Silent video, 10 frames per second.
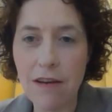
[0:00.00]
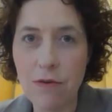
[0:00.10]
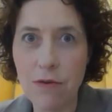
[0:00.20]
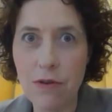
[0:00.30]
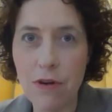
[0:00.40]

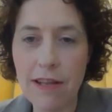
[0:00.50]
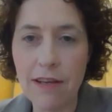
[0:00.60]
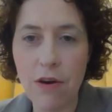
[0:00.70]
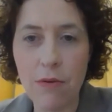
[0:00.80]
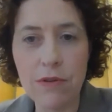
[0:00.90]
could either
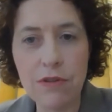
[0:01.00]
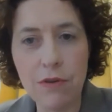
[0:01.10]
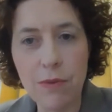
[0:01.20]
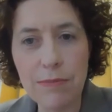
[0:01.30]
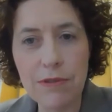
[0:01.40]
go onto your
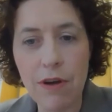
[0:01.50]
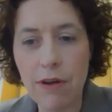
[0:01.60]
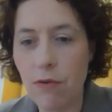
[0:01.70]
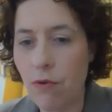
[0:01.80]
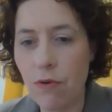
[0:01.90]
website
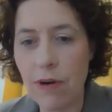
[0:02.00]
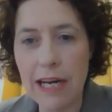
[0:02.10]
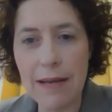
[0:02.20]
or an